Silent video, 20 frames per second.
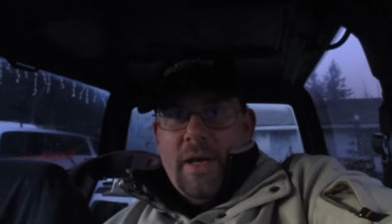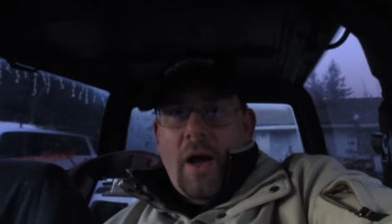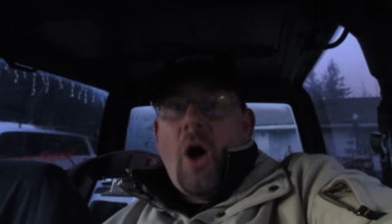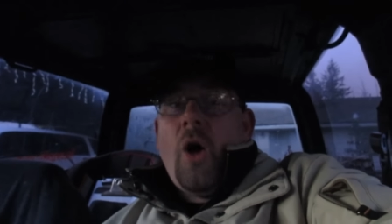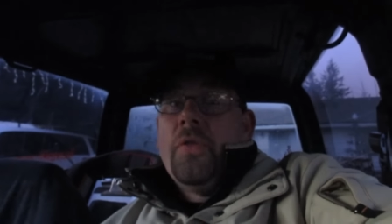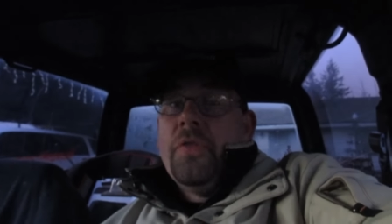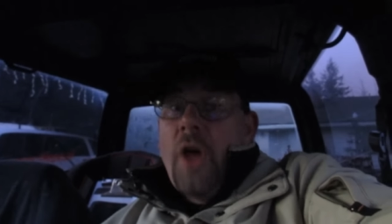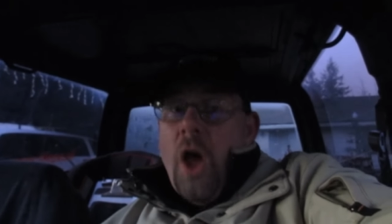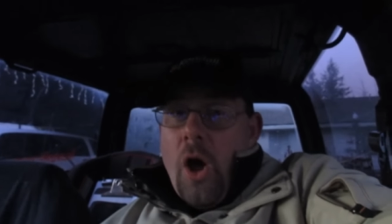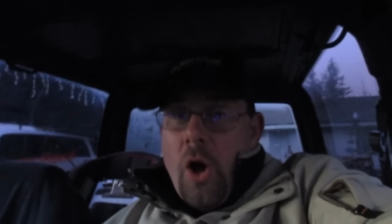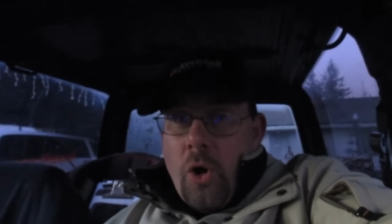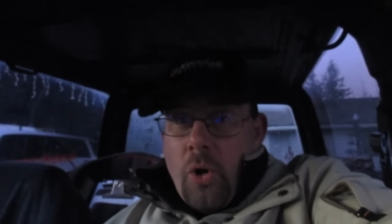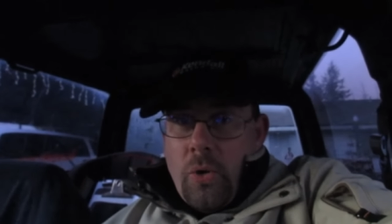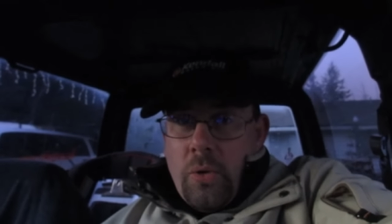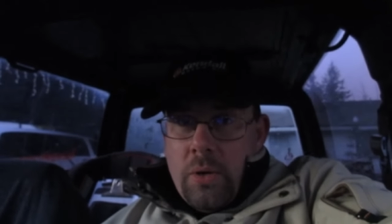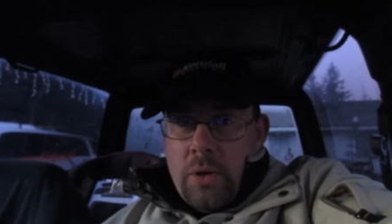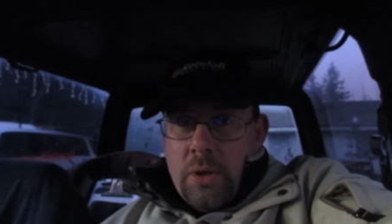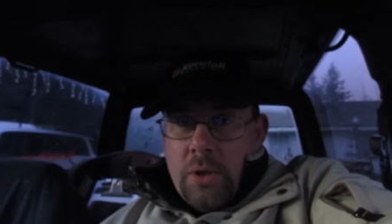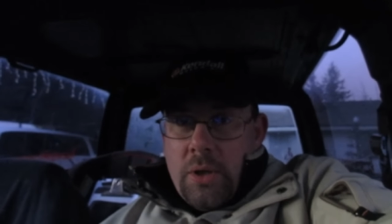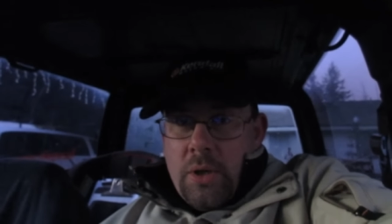Although,
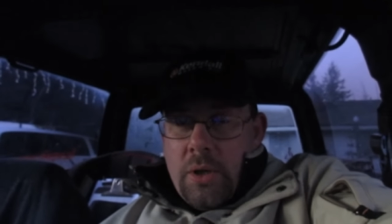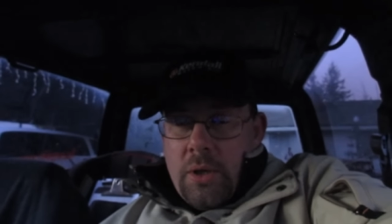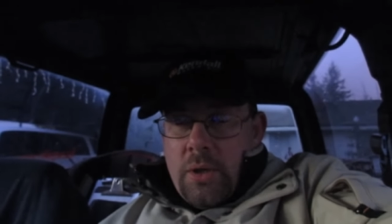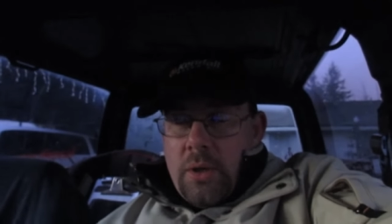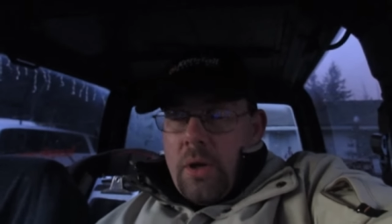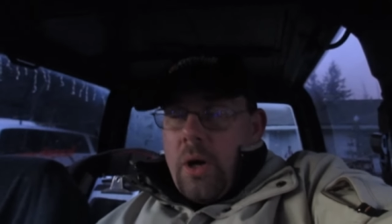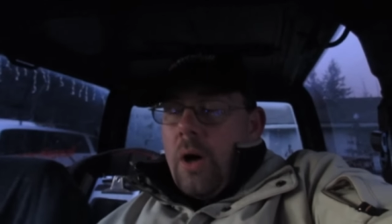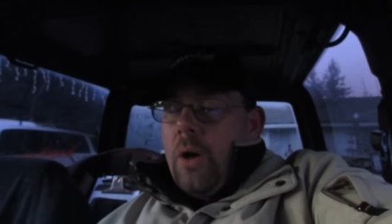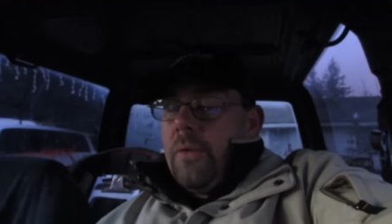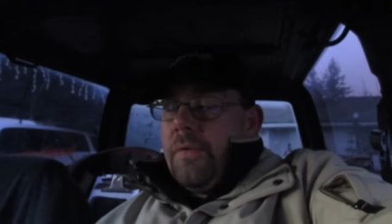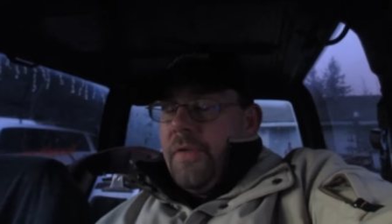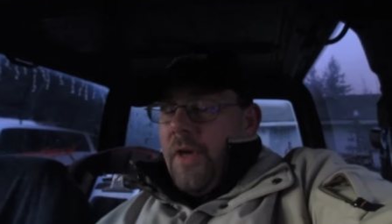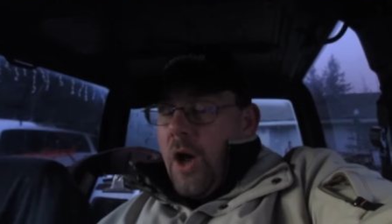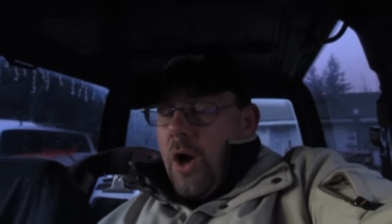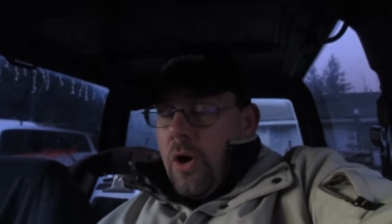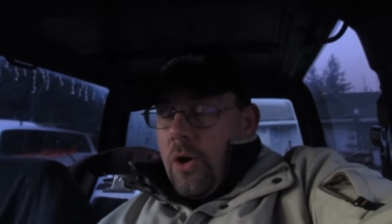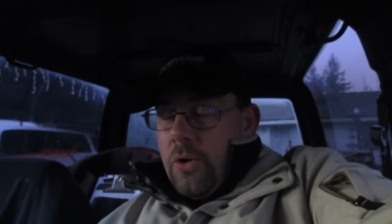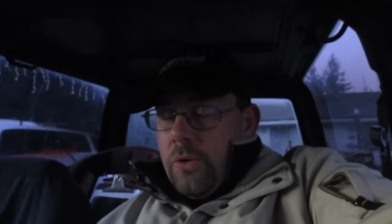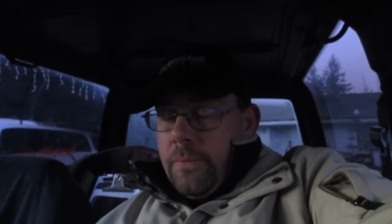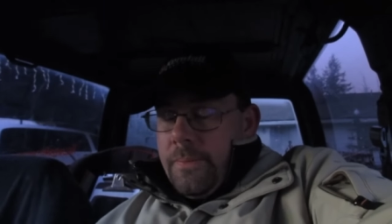
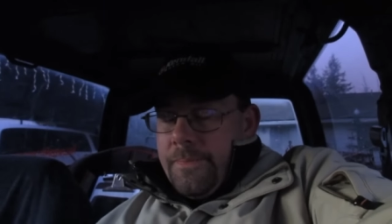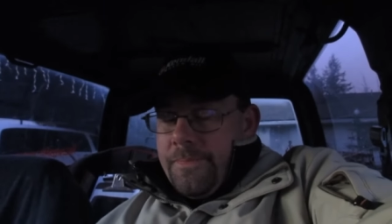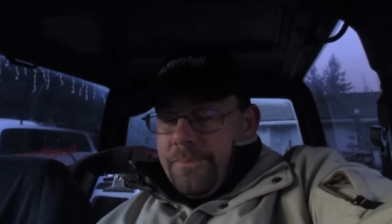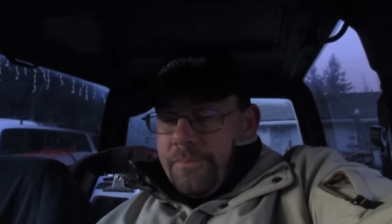although,